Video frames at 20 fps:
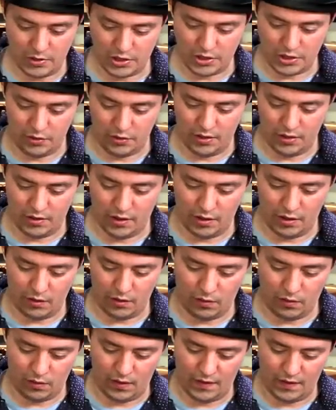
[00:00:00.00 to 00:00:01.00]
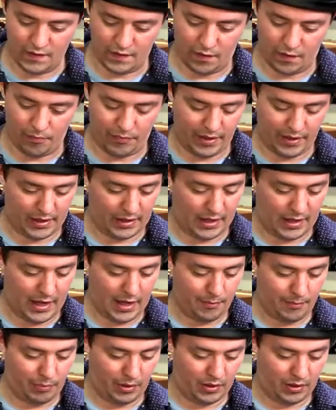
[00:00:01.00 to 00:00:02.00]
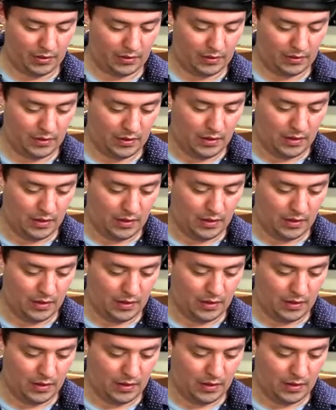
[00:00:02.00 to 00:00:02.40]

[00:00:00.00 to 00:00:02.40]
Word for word: to show you, though, is something that can happen.